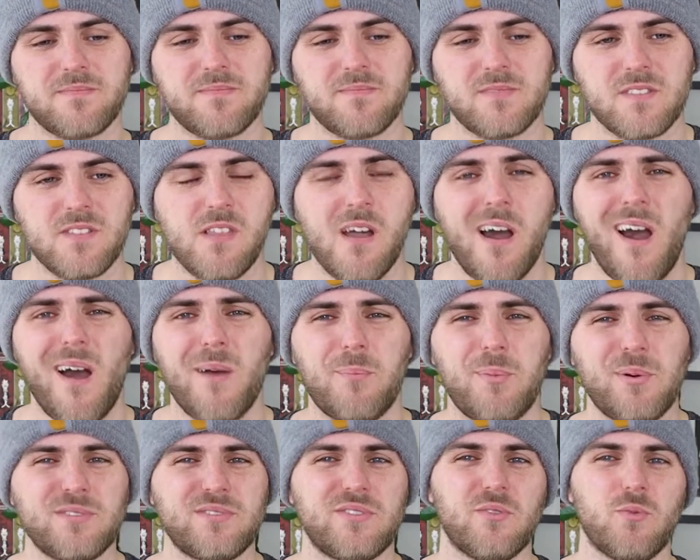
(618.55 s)
not
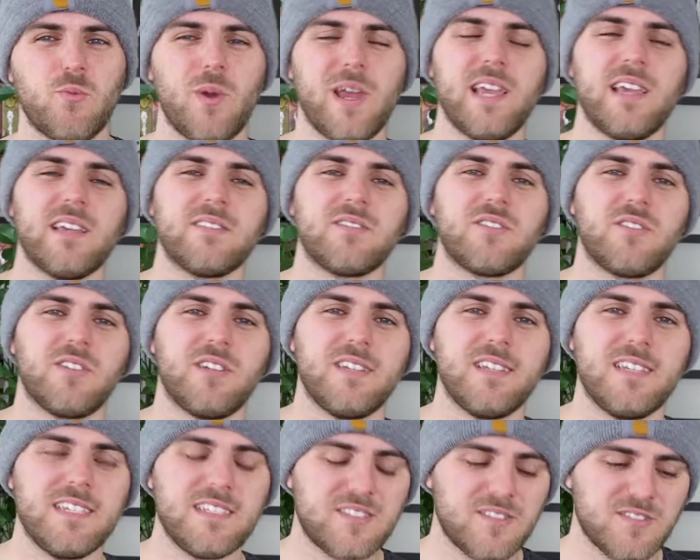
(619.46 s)
put the weight into it.
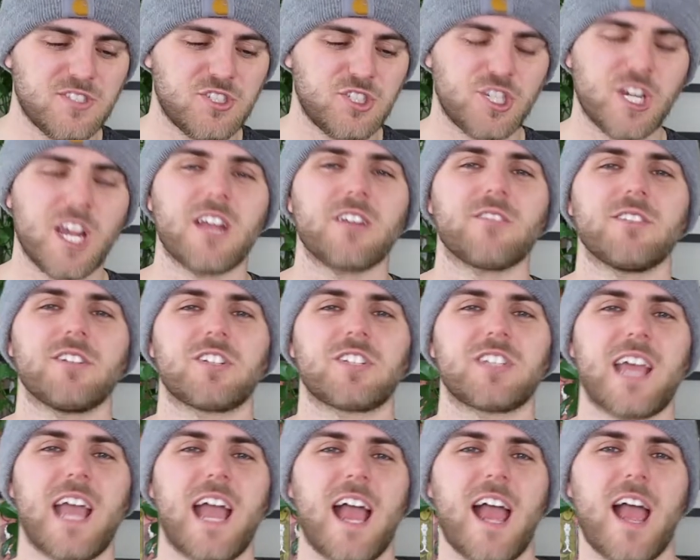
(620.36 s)
You need to cherish
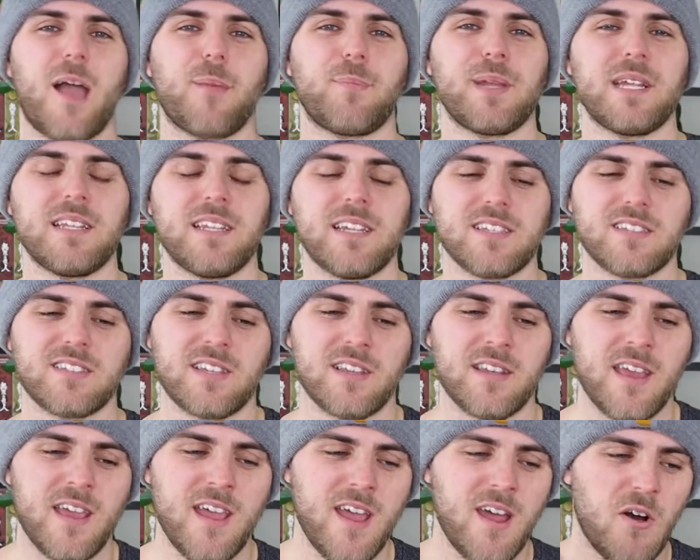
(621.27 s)
that happiness
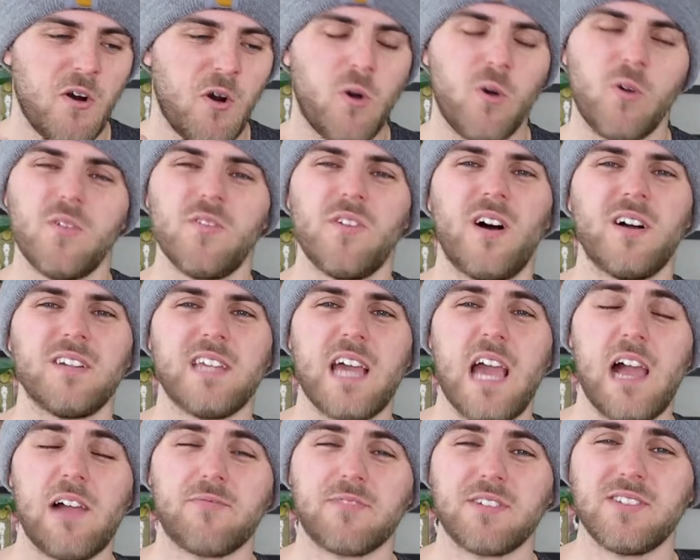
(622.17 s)
and hold on
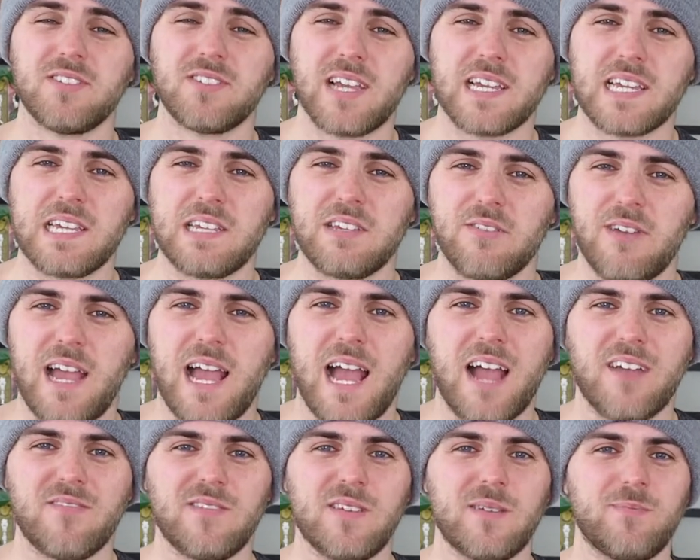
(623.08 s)
to every second you
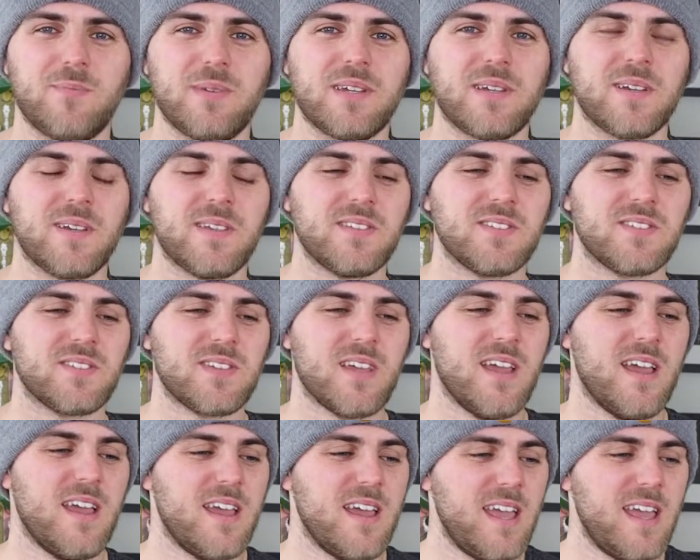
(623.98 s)
have it, because